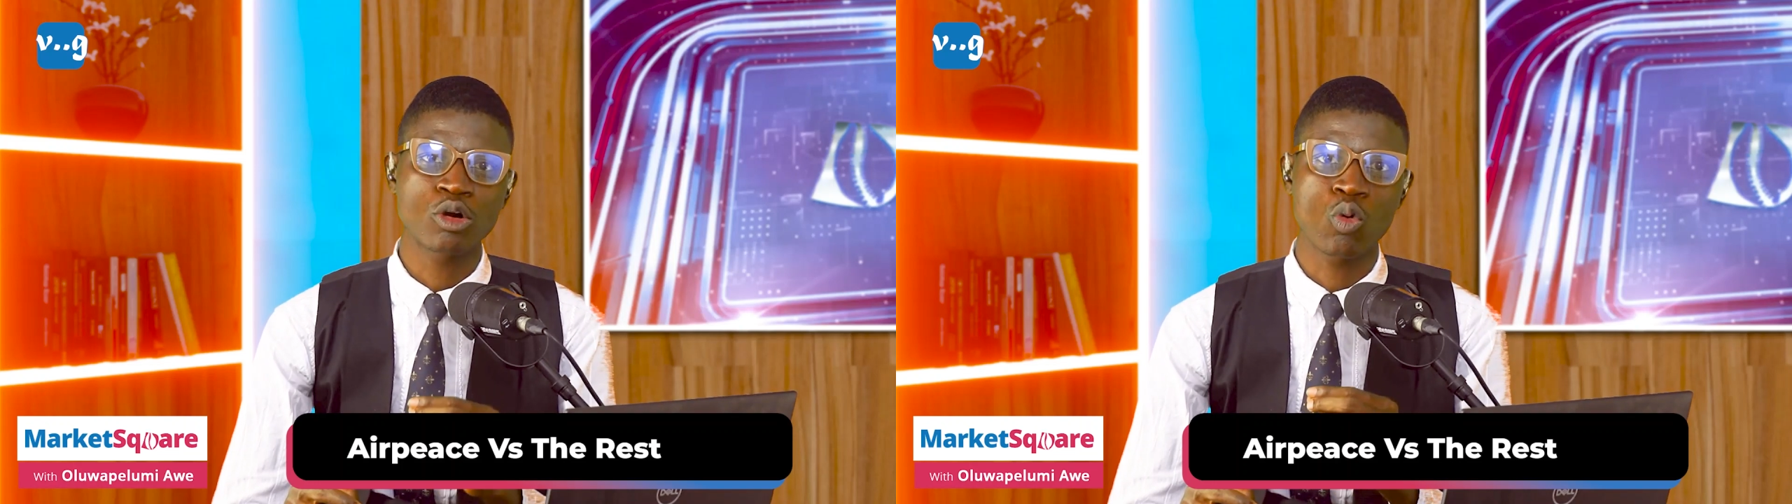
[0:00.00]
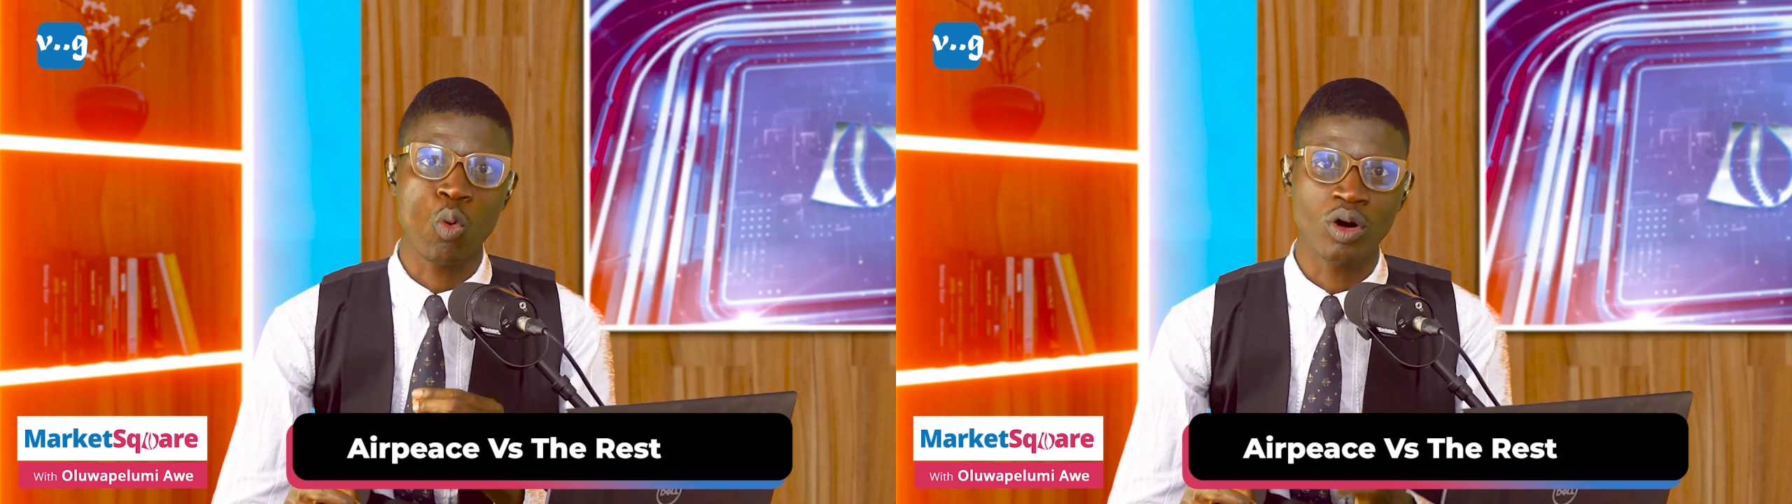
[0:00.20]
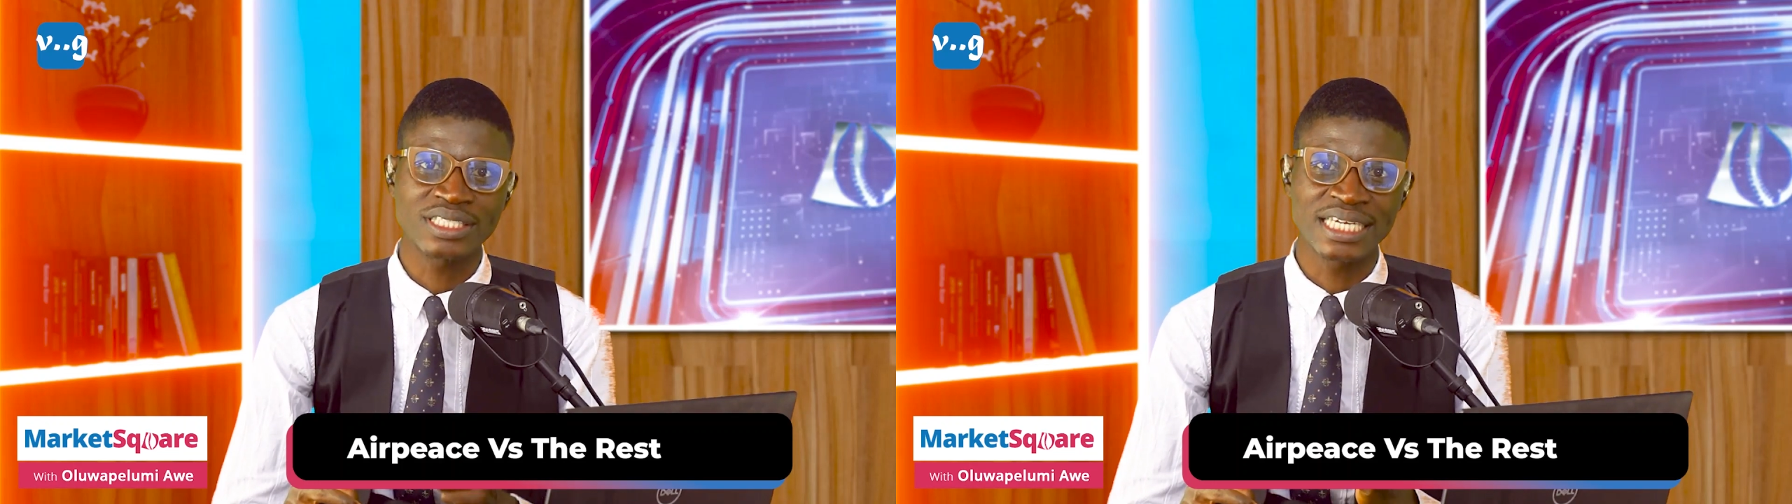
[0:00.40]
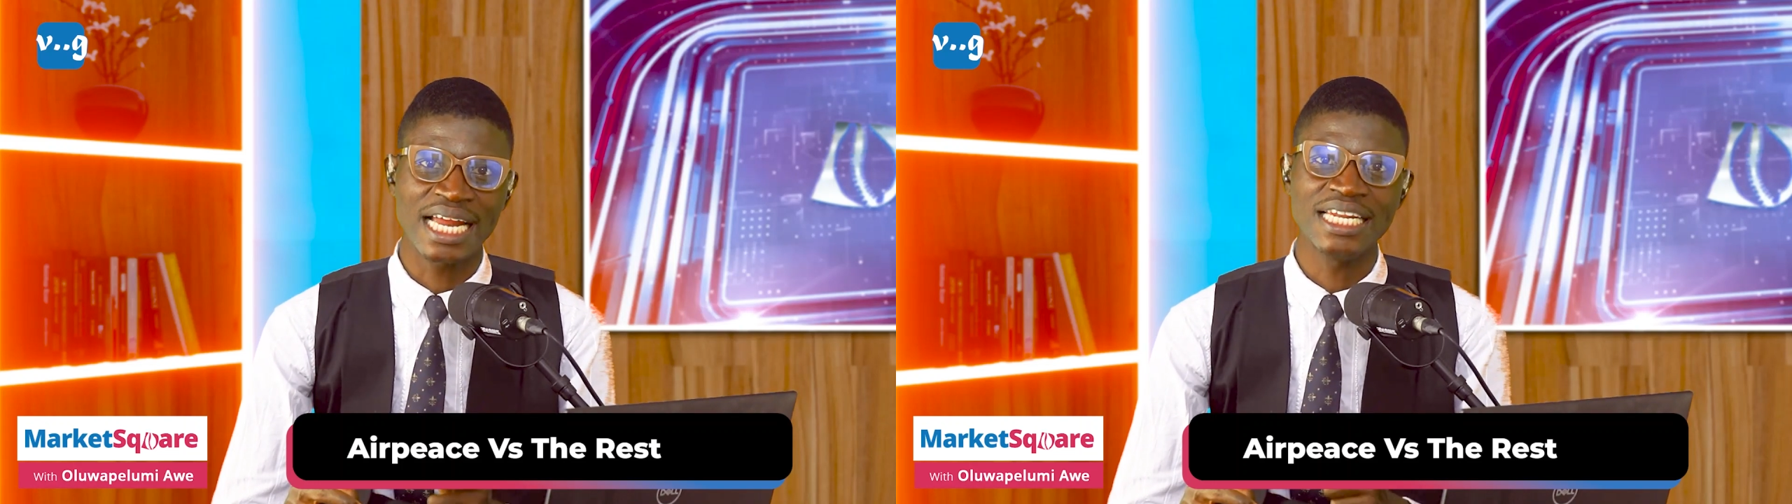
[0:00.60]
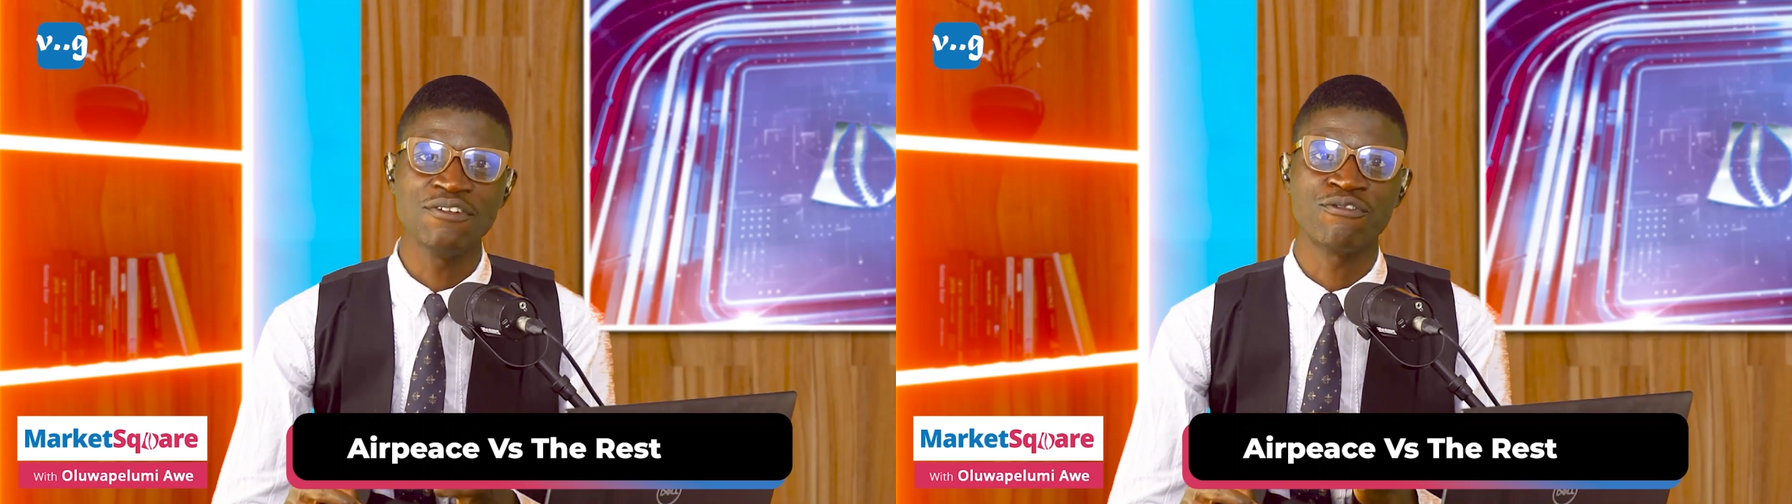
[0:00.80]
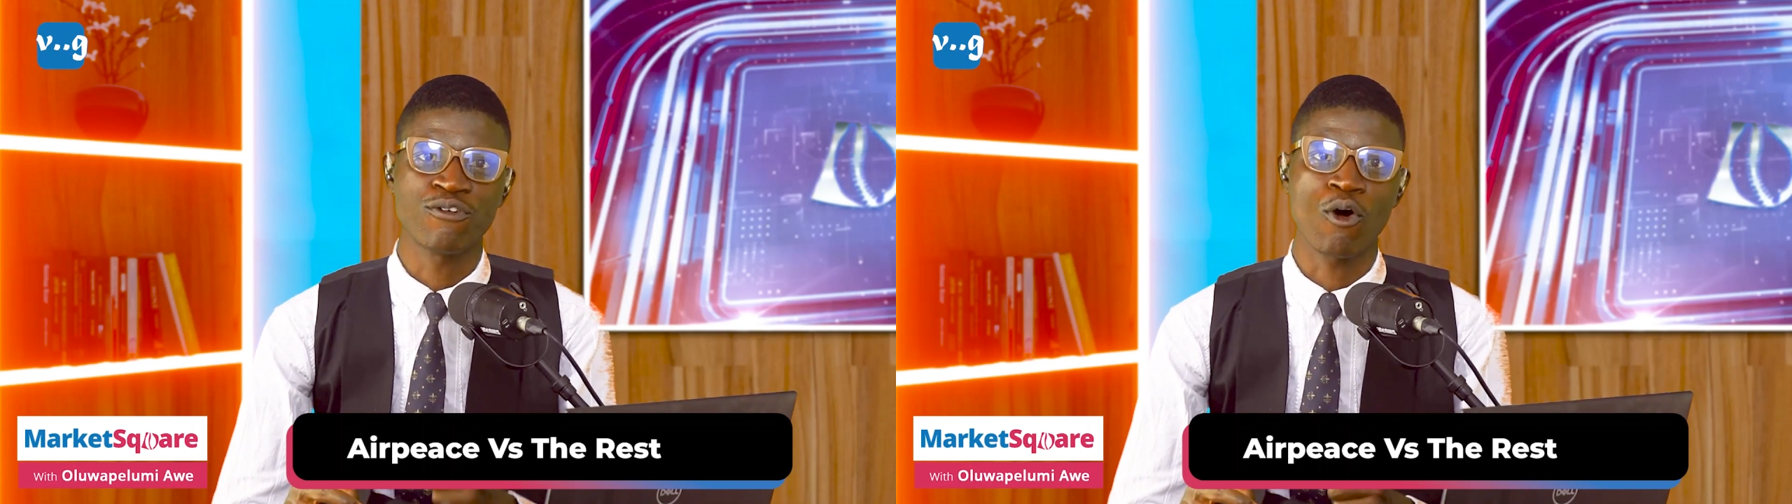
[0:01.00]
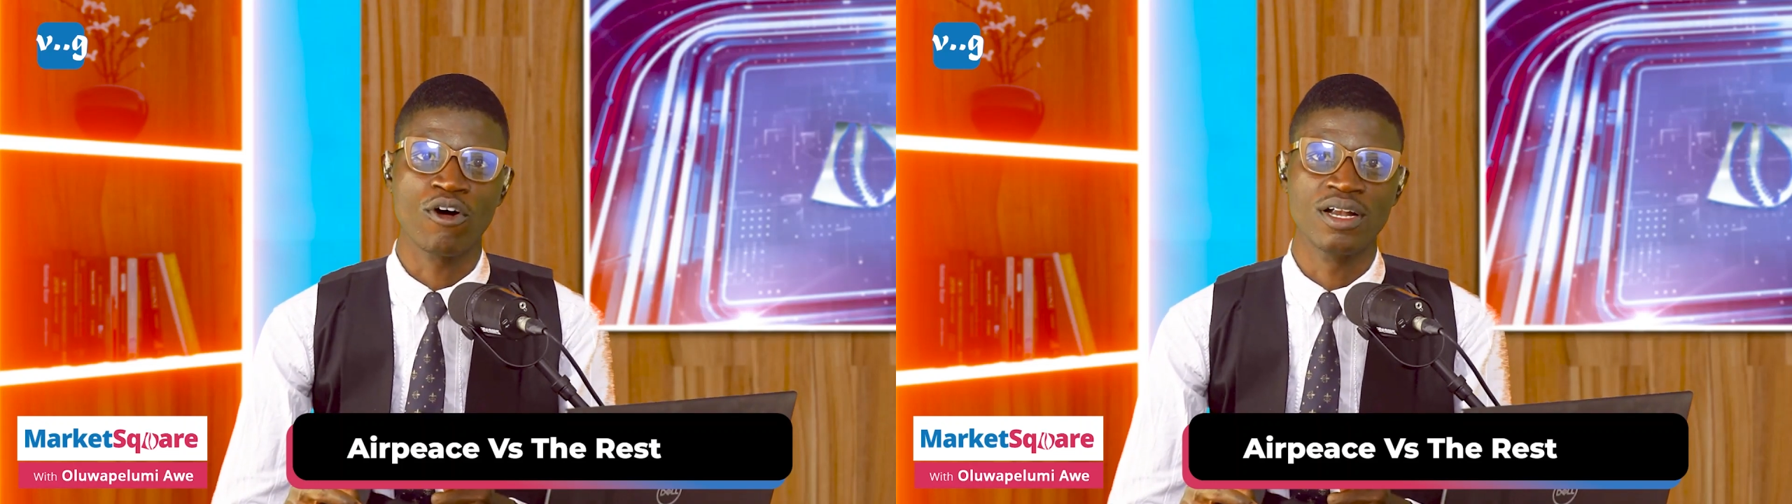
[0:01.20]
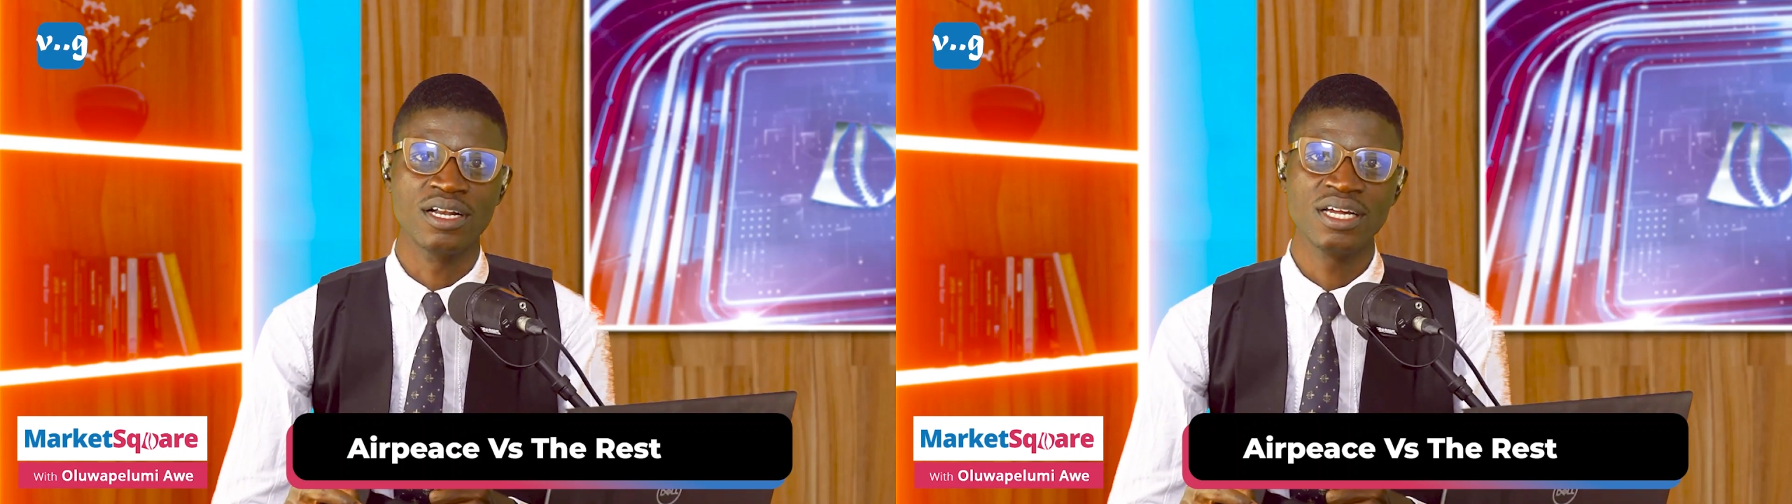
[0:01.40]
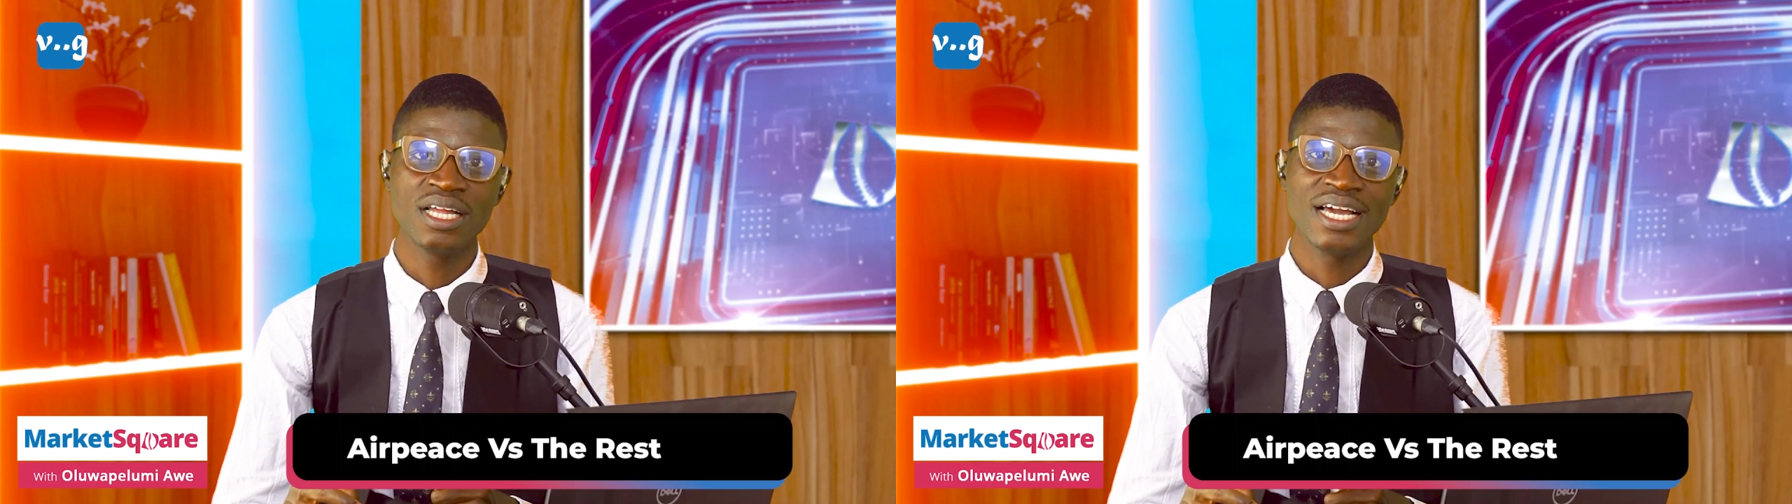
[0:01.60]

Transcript: quarterly fall